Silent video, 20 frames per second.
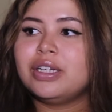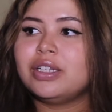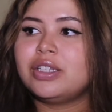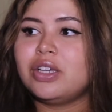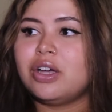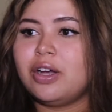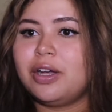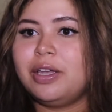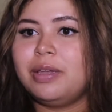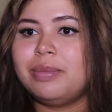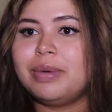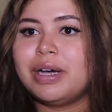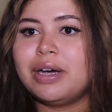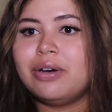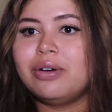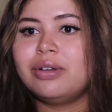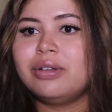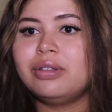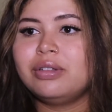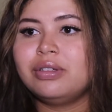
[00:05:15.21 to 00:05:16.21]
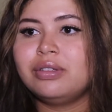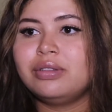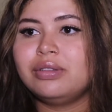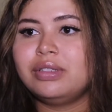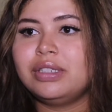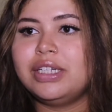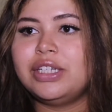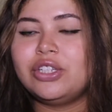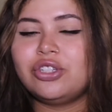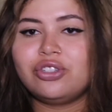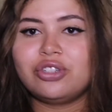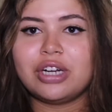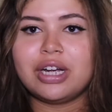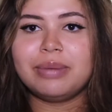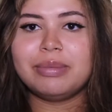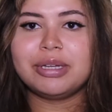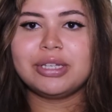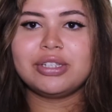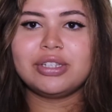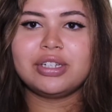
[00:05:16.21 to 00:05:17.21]
talking about each
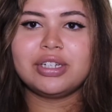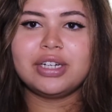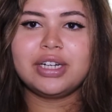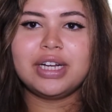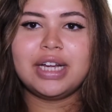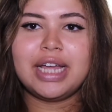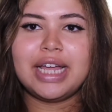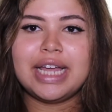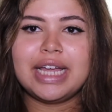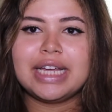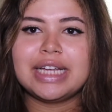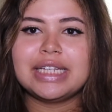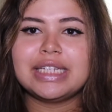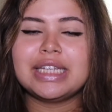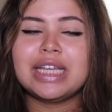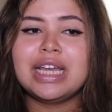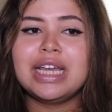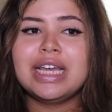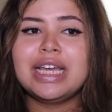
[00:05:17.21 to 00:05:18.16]
trimester, and